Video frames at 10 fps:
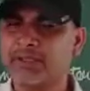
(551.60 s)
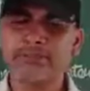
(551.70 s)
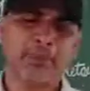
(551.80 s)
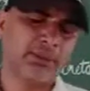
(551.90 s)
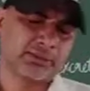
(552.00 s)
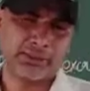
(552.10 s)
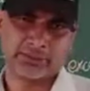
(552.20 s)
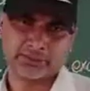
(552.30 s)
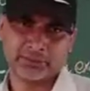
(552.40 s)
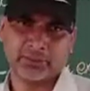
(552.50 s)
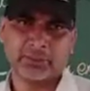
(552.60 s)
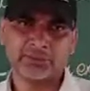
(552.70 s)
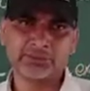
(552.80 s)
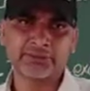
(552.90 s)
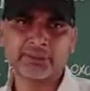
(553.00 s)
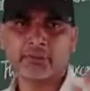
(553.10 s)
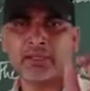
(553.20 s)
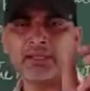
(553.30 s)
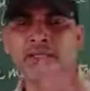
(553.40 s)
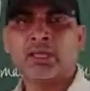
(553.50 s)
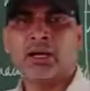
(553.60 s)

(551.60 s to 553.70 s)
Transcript: simple thing. This is the very